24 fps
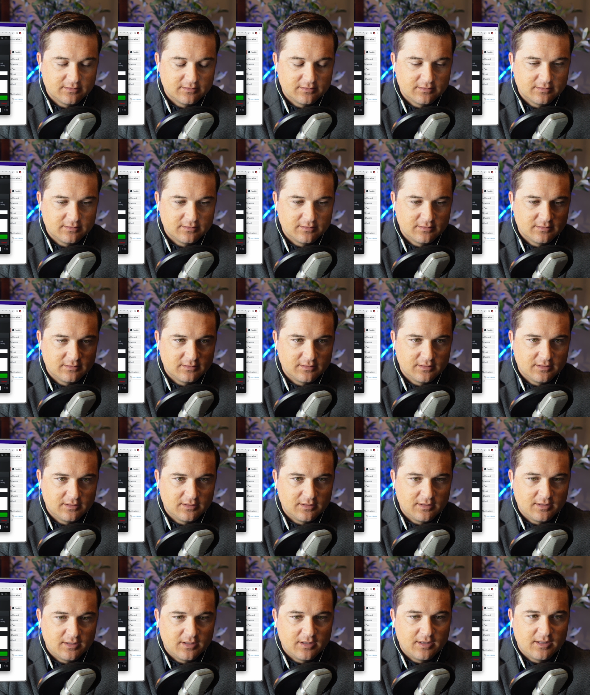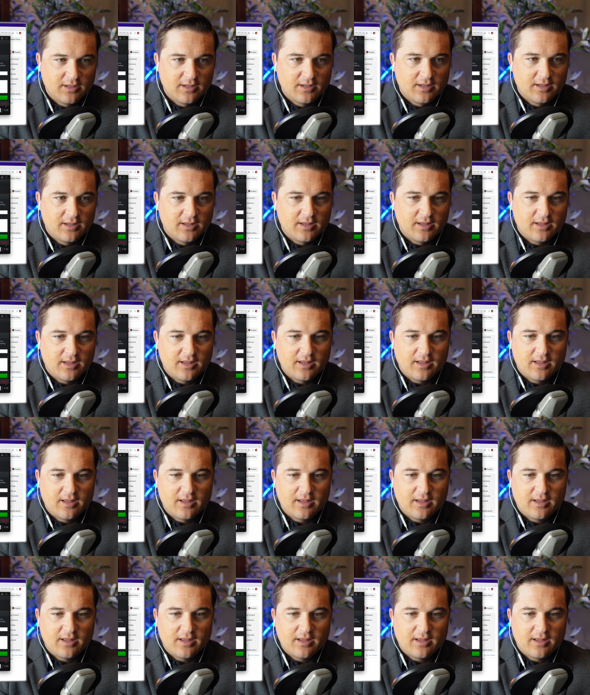
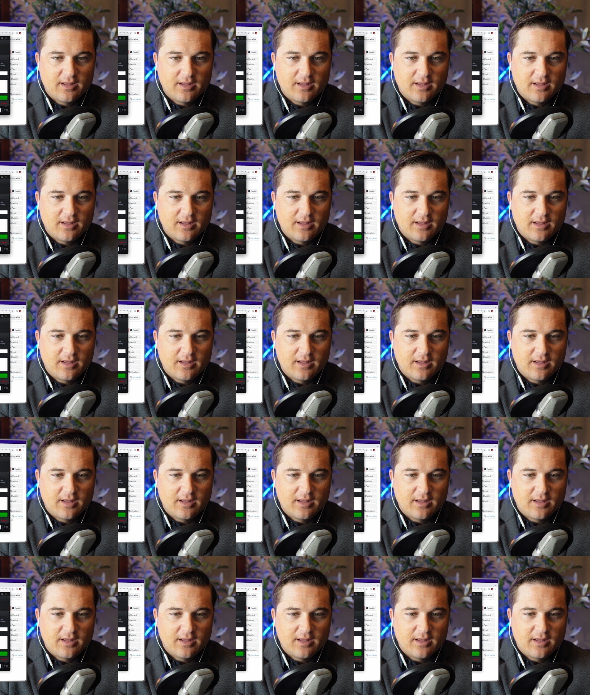(silence)